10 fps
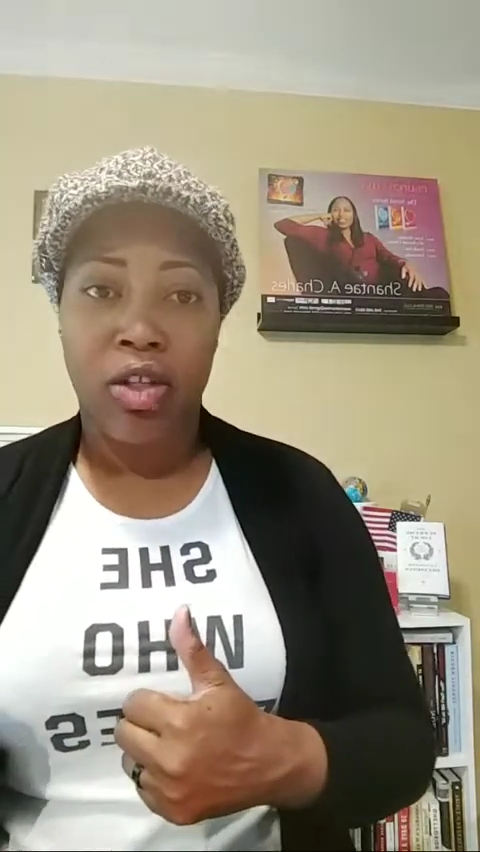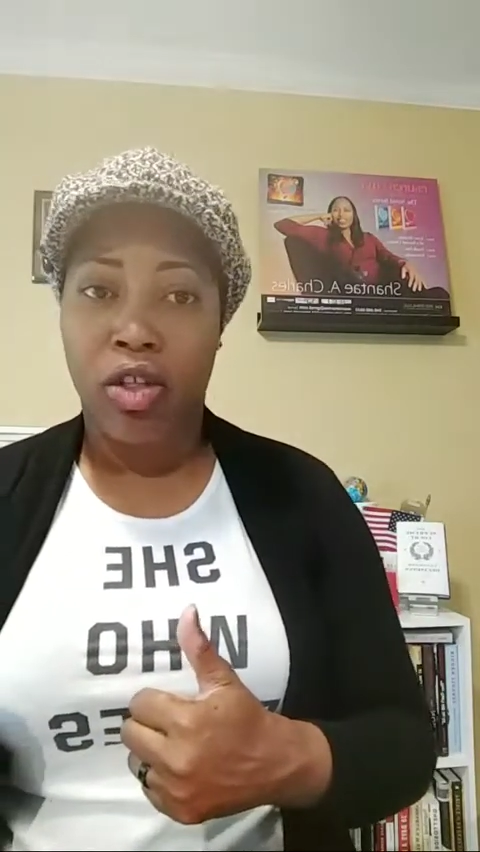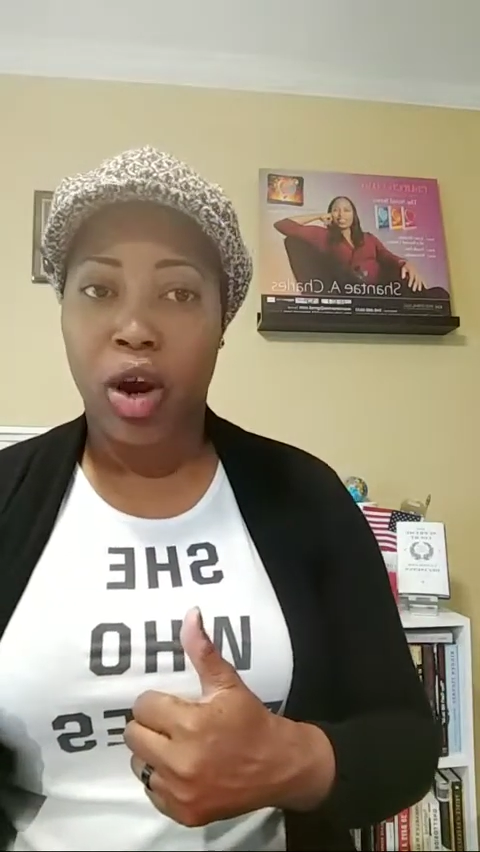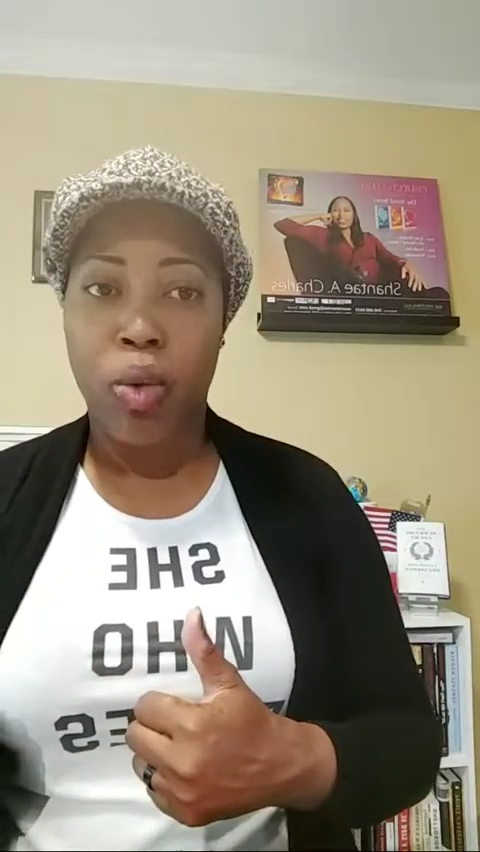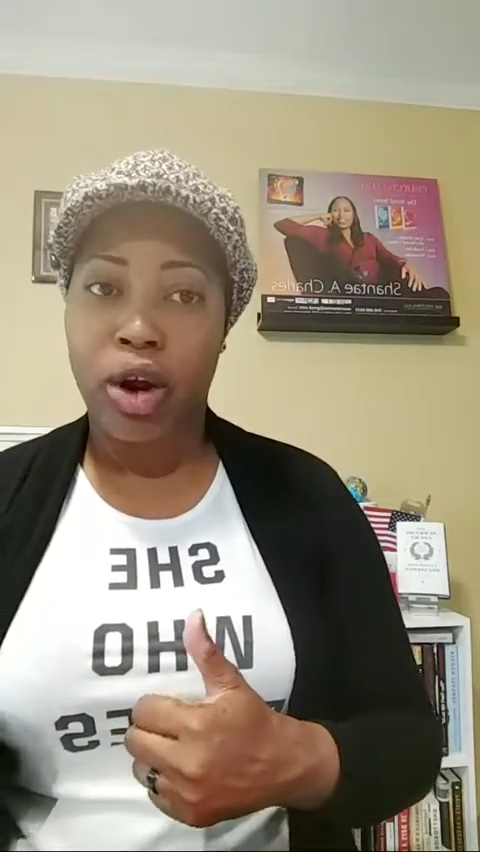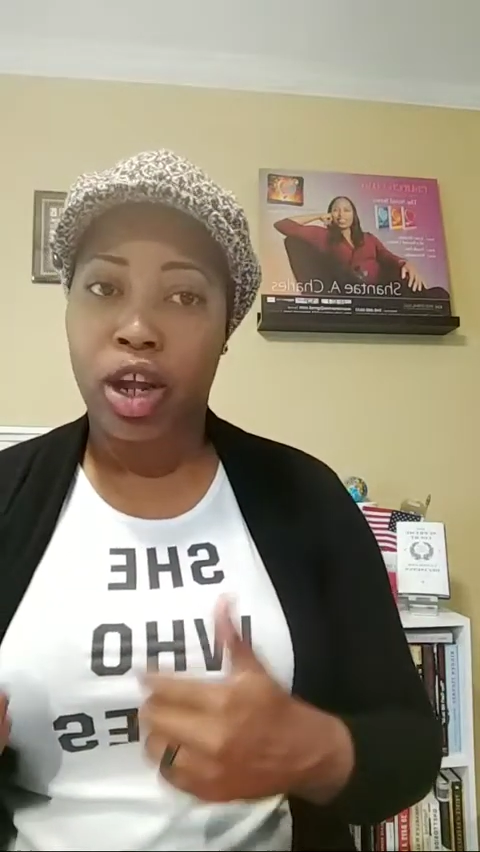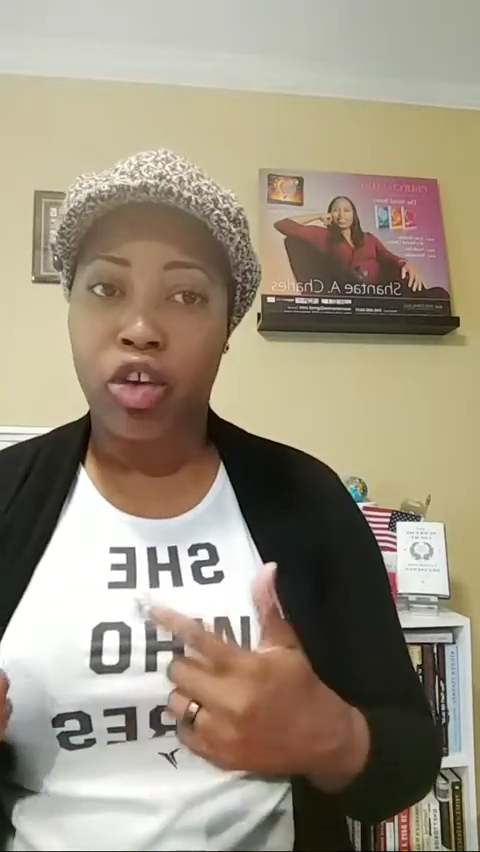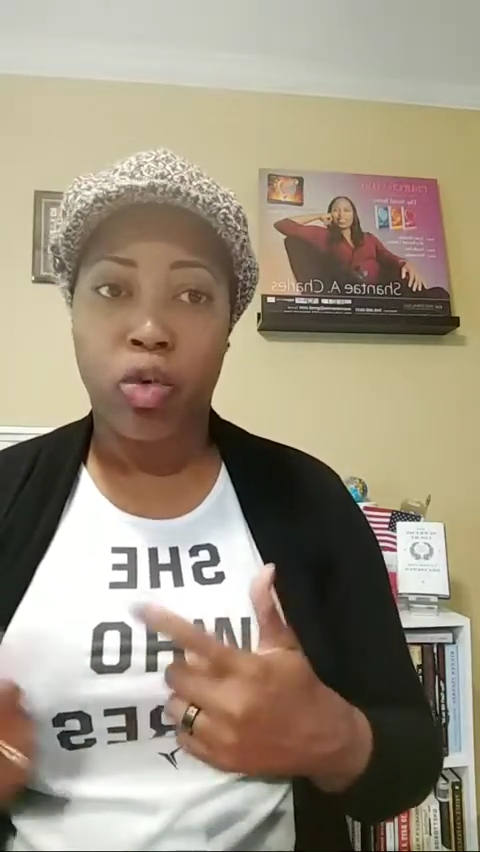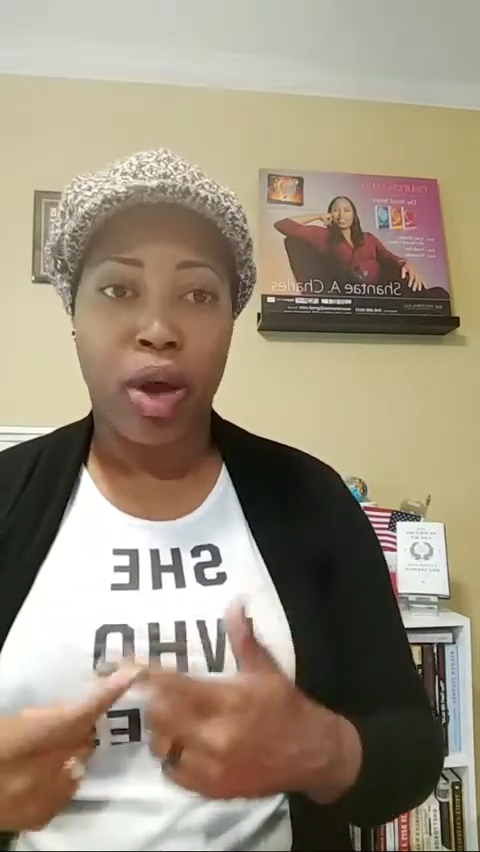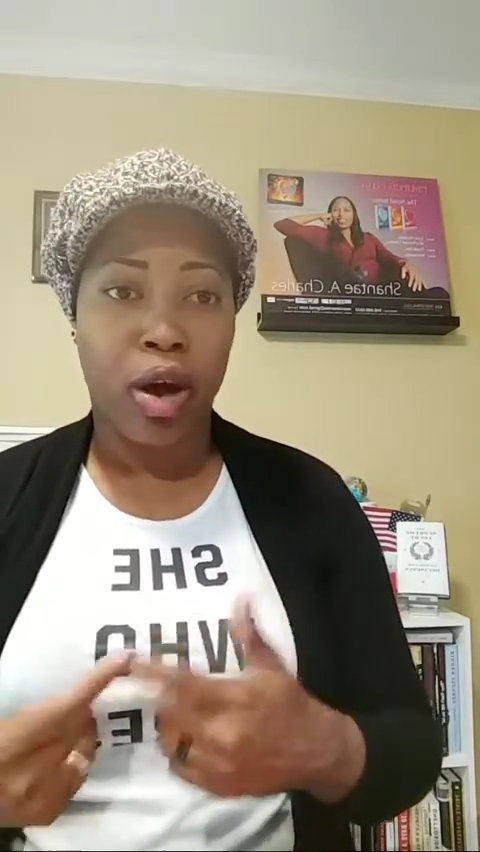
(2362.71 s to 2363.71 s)
they're working
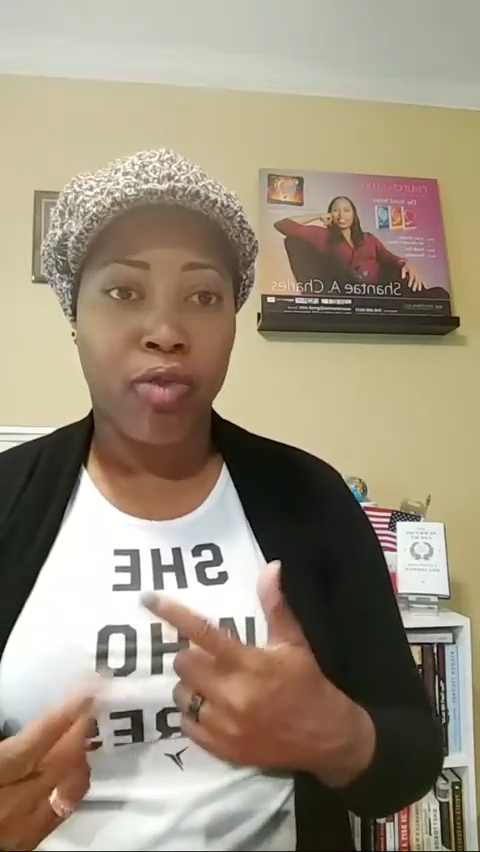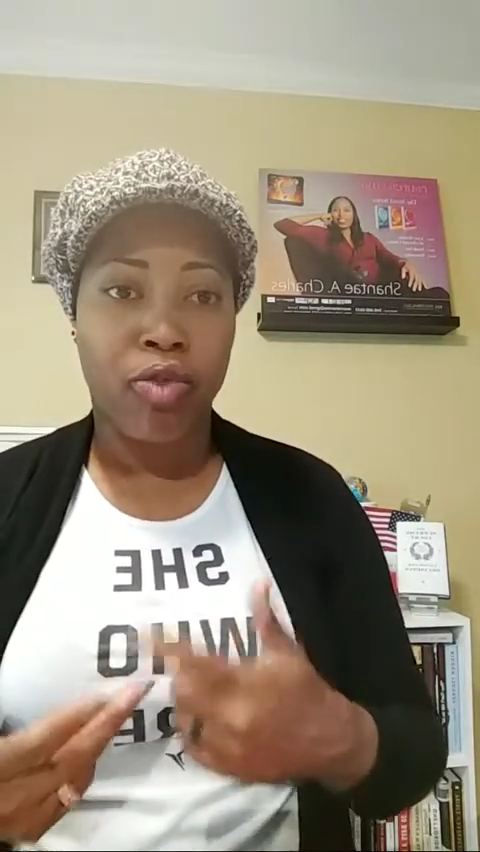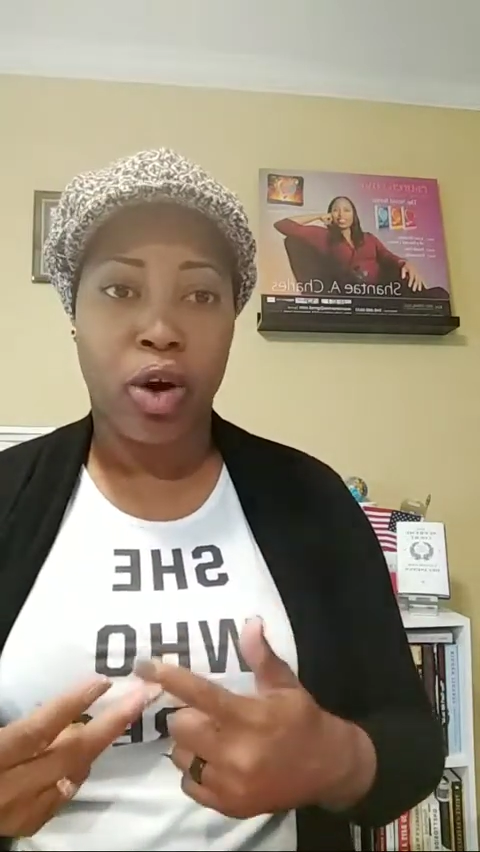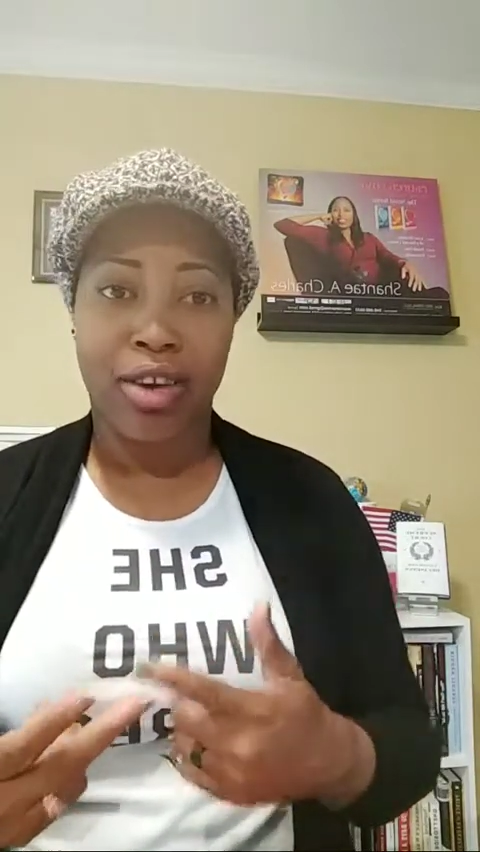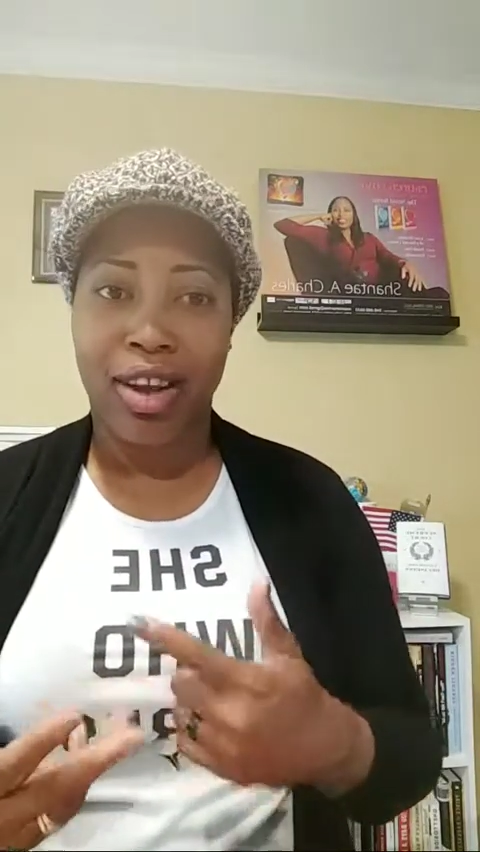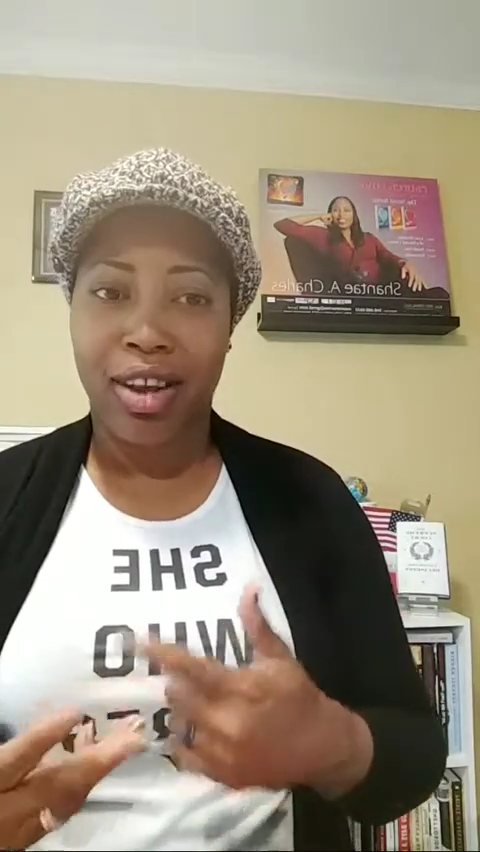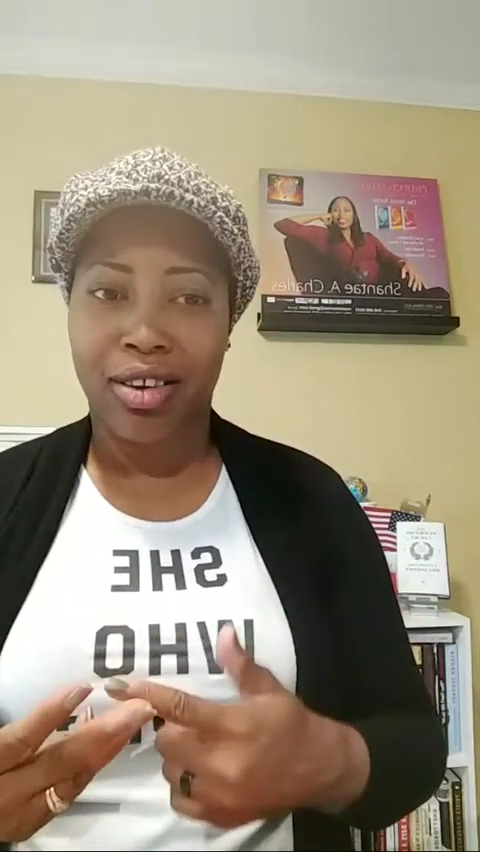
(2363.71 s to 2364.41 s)
12, 14,